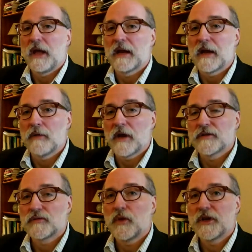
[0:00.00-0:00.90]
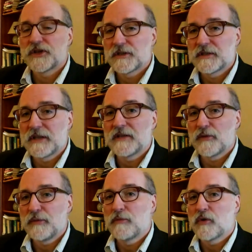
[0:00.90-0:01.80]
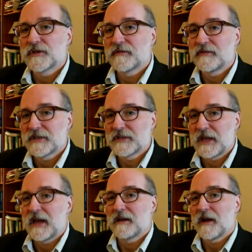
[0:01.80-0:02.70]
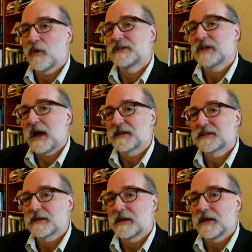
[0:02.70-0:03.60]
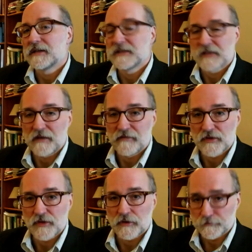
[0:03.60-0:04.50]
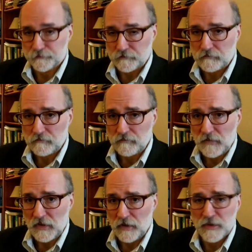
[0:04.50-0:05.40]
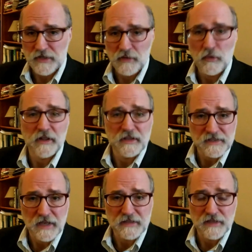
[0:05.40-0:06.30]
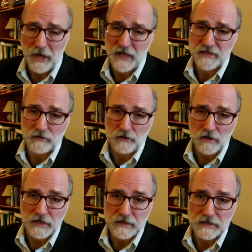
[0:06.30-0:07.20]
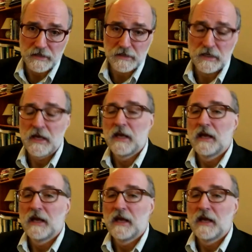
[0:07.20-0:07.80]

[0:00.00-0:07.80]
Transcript: And I just wish states would be more sophisticated. And I once asked a state official who was in one of these states that passed a law like this,